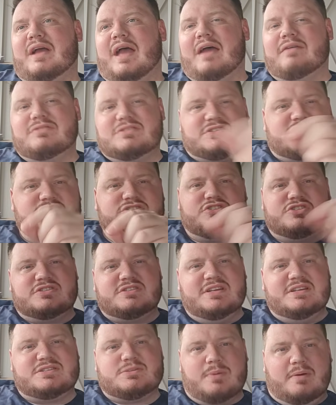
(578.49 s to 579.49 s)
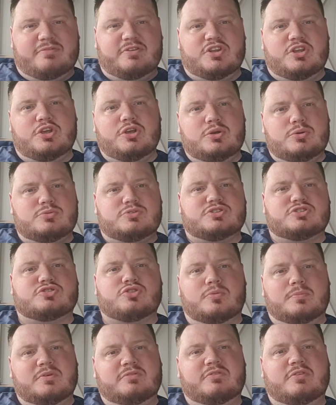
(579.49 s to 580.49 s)
Everton just need to have a huge
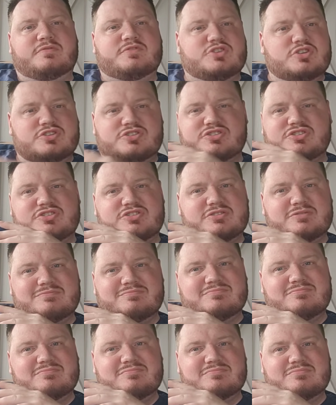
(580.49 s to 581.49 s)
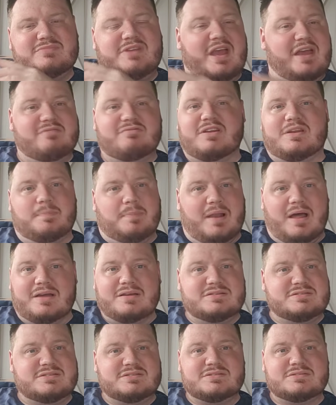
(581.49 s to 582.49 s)
summer of just getting rid of
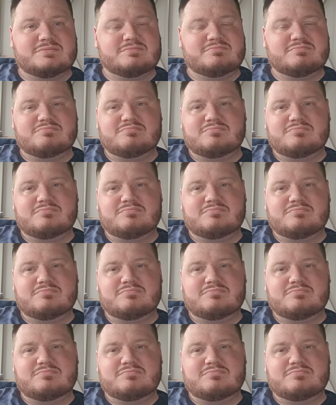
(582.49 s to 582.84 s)
players.